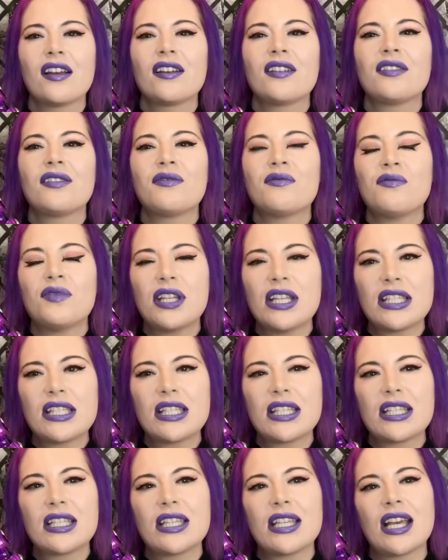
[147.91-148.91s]
The
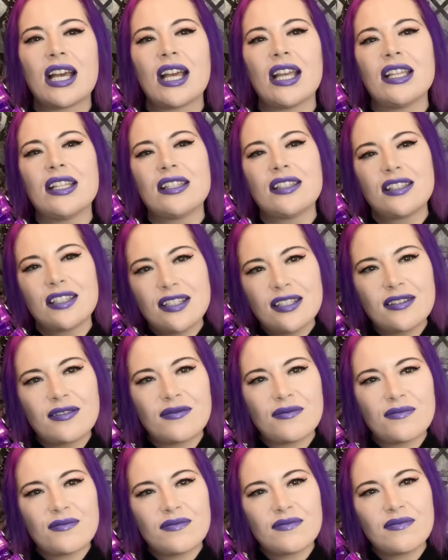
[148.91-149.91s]
reason I
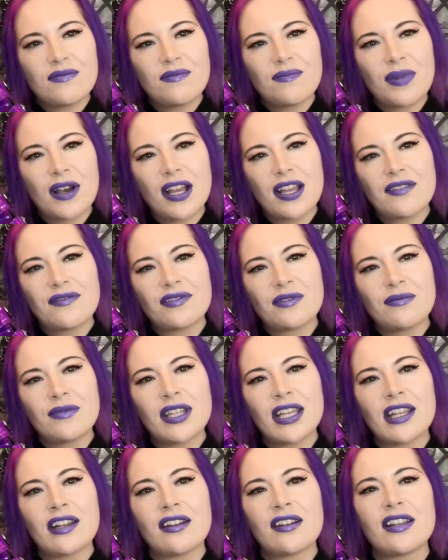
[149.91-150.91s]
didn't buy from
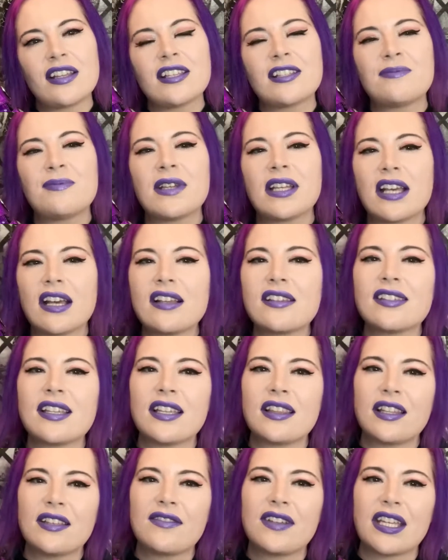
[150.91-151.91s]
there is because I
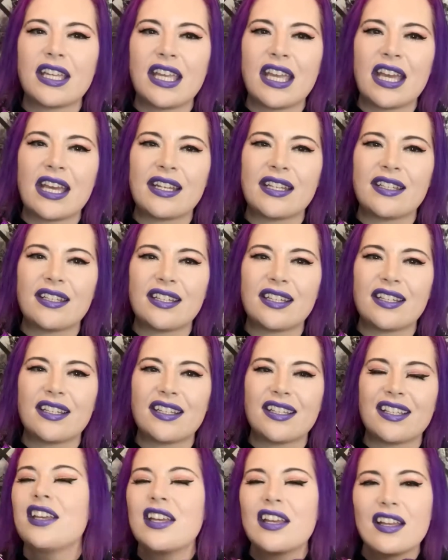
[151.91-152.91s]
live in Canada.
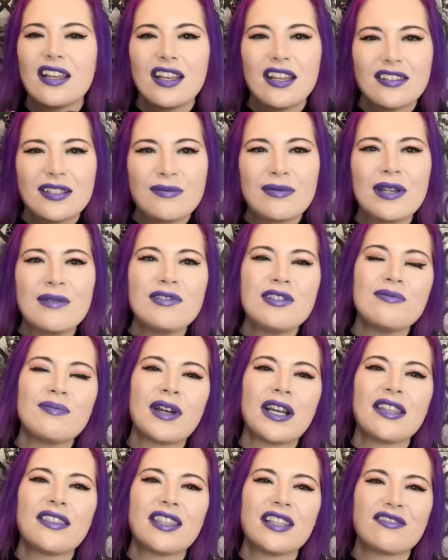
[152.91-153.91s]
Sometimes you
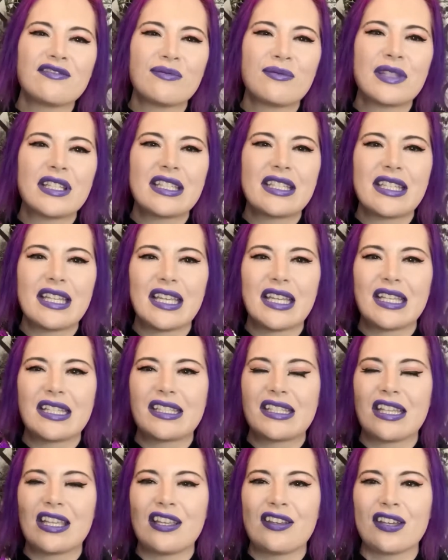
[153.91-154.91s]
buy things from the States
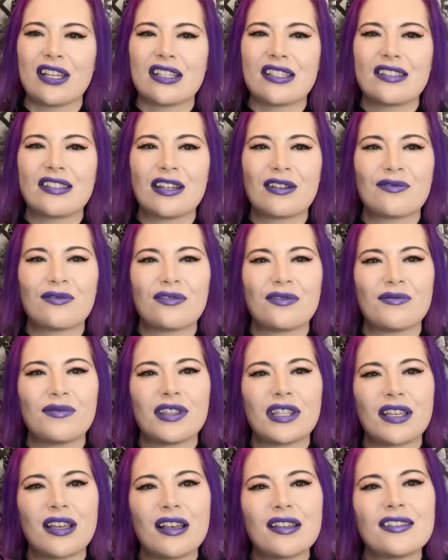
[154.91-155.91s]
and you get stuck
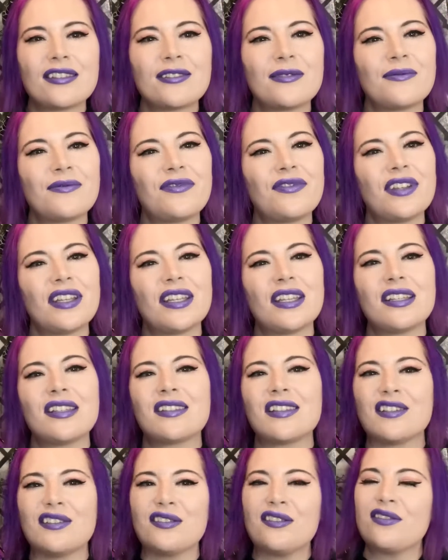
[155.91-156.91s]
with custom fees
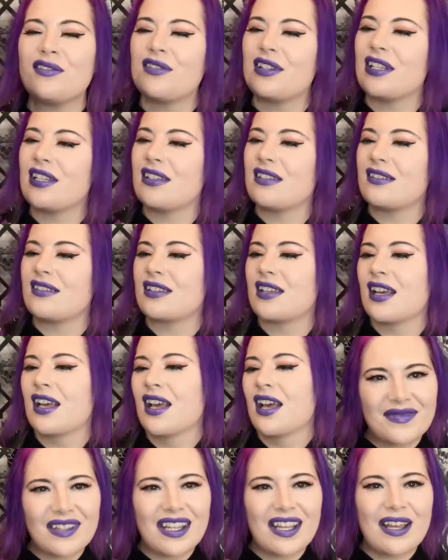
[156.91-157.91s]
and duties.
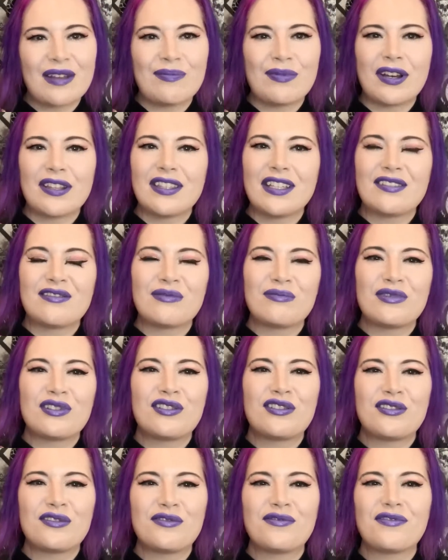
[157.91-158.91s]
I bought these from
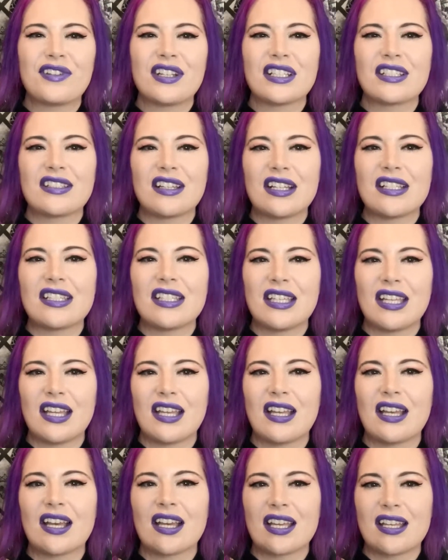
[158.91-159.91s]
shoefreaks.ca,
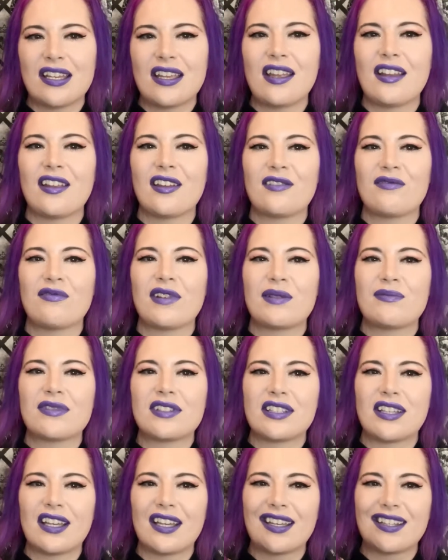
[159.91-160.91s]
a Canadian
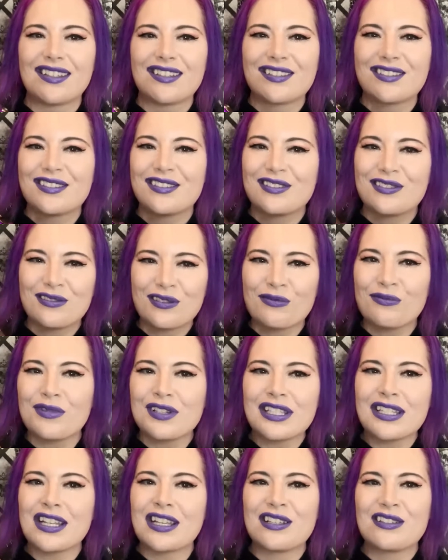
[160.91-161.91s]
website, so there
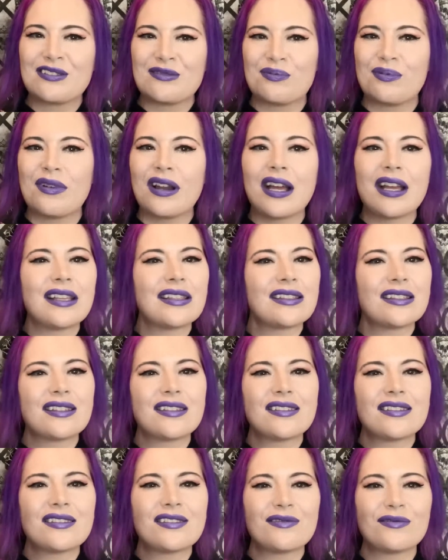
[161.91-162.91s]
wasn't any surprises.